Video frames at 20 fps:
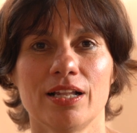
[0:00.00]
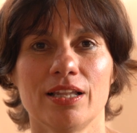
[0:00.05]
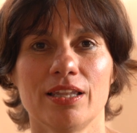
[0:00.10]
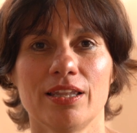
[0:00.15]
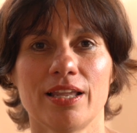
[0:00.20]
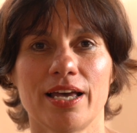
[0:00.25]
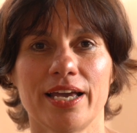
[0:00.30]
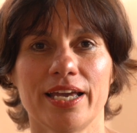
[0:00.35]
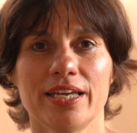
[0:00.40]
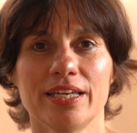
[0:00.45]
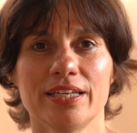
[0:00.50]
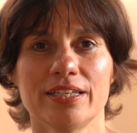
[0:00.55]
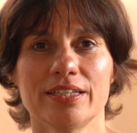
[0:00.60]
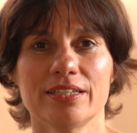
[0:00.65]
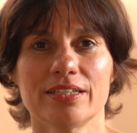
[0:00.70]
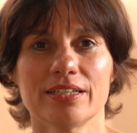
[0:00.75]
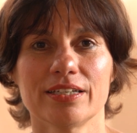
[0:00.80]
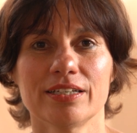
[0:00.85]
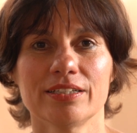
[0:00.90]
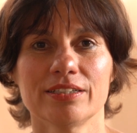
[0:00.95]
like
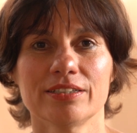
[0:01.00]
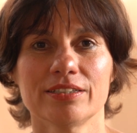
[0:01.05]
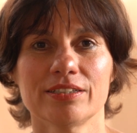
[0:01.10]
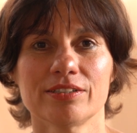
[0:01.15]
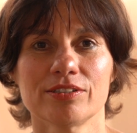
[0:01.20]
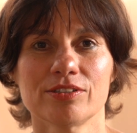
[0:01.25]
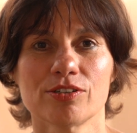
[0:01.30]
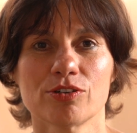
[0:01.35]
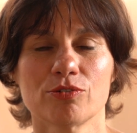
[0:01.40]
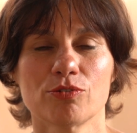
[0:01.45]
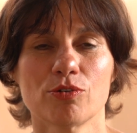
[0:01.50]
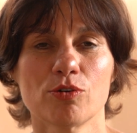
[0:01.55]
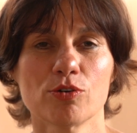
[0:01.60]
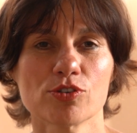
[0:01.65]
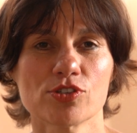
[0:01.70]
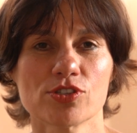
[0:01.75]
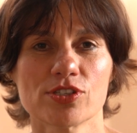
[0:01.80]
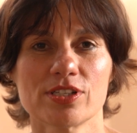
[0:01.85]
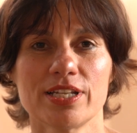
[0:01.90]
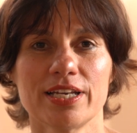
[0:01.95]
a
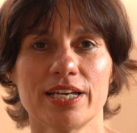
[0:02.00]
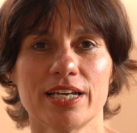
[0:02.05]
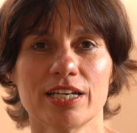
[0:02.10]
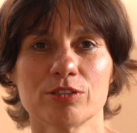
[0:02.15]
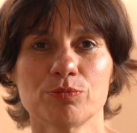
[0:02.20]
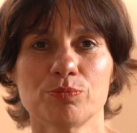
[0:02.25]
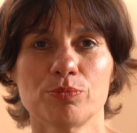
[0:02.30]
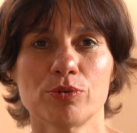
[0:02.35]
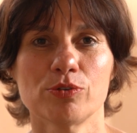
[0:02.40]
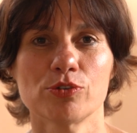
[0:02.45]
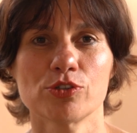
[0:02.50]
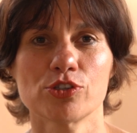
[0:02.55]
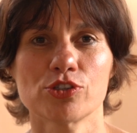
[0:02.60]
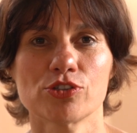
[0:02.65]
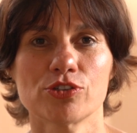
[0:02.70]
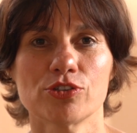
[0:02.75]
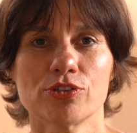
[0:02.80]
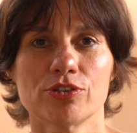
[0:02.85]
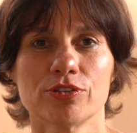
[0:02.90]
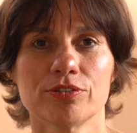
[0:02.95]
cross-legged
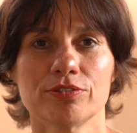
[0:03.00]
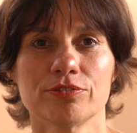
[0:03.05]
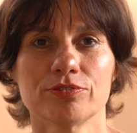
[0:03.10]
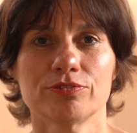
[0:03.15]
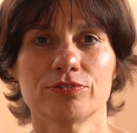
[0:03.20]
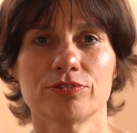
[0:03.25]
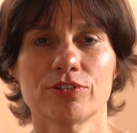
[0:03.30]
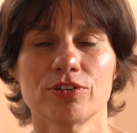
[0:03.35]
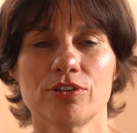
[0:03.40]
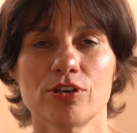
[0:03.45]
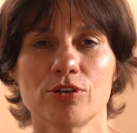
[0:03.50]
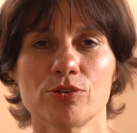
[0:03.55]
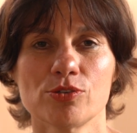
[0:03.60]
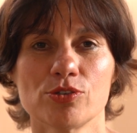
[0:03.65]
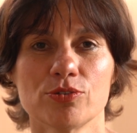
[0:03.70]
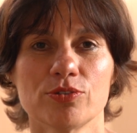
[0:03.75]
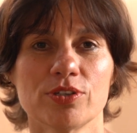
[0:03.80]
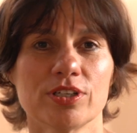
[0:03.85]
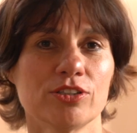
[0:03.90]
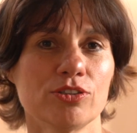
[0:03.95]
posture. For those
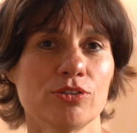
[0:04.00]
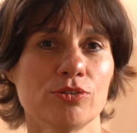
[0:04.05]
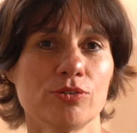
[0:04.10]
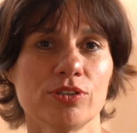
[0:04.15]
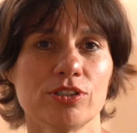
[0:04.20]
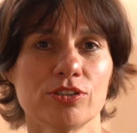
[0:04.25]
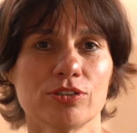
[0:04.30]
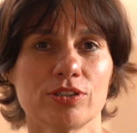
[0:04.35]
who can do it,